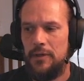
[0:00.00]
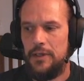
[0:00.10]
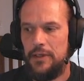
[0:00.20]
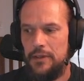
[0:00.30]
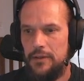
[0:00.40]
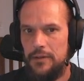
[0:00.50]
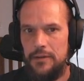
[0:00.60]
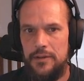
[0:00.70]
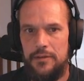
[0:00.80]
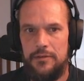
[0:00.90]
I
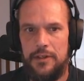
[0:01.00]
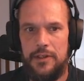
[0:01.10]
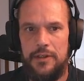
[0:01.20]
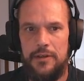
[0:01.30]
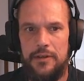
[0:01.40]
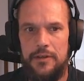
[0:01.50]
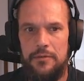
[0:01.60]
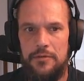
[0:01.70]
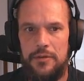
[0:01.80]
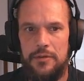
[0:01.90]
define the
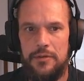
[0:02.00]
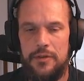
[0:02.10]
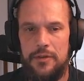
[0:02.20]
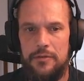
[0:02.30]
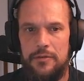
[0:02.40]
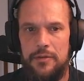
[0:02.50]
field of